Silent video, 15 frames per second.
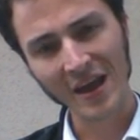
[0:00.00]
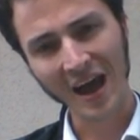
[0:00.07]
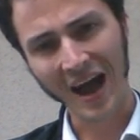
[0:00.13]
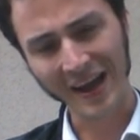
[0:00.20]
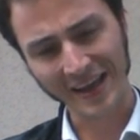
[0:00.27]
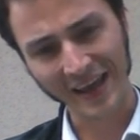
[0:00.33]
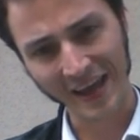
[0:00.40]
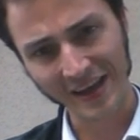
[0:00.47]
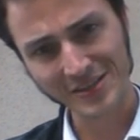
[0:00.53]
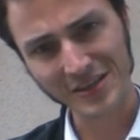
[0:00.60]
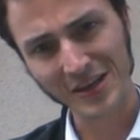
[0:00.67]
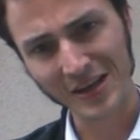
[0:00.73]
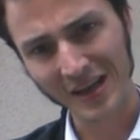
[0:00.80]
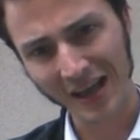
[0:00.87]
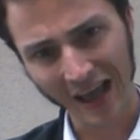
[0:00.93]
I can't
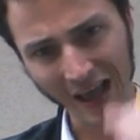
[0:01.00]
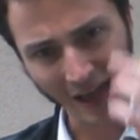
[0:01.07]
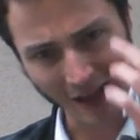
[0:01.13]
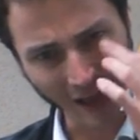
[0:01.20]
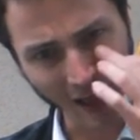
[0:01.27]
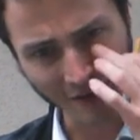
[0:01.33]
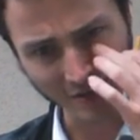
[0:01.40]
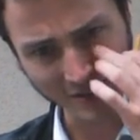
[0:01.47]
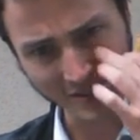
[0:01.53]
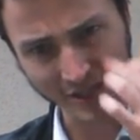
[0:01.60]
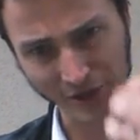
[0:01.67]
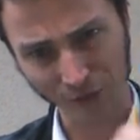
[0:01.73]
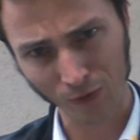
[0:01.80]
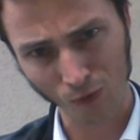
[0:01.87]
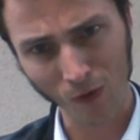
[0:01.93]
have a
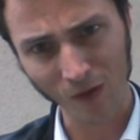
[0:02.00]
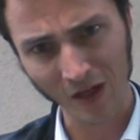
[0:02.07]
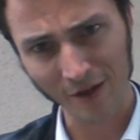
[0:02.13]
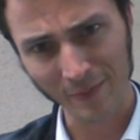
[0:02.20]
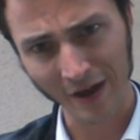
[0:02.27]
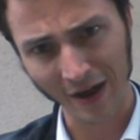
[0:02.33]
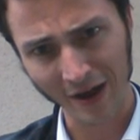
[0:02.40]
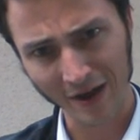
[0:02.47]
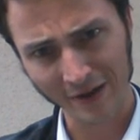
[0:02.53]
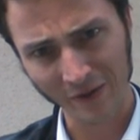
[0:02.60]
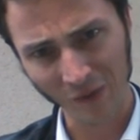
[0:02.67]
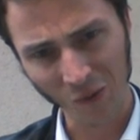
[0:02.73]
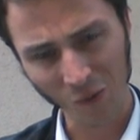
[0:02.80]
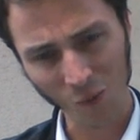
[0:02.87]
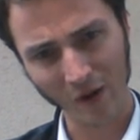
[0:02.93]
tear roll out of my eye
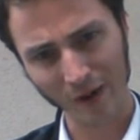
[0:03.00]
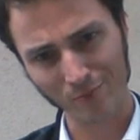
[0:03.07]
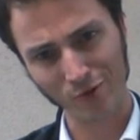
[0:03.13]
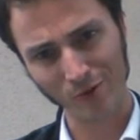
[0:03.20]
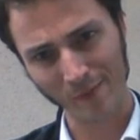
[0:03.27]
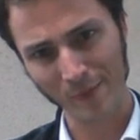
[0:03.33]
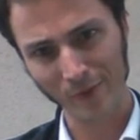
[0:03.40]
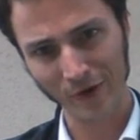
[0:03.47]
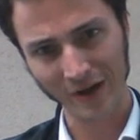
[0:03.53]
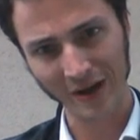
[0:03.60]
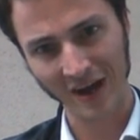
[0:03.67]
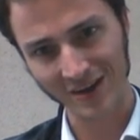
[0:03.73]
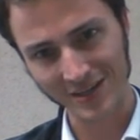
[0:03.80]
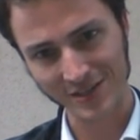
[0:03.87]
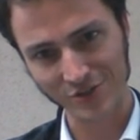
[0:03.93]
when I'm remembering
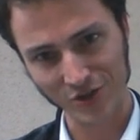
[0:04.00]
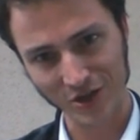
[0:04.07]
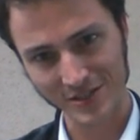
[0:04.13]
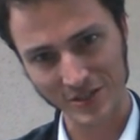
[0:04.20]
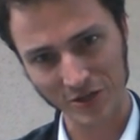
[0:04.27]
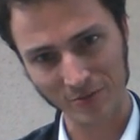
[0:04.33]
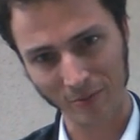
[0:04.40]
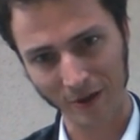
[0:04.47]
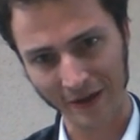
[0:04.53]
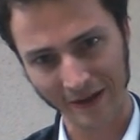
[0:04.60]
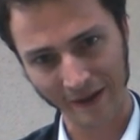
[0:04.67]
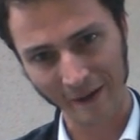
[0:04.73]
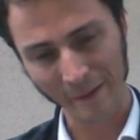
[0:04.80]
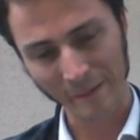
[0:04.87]
hugging Jesse goodbye?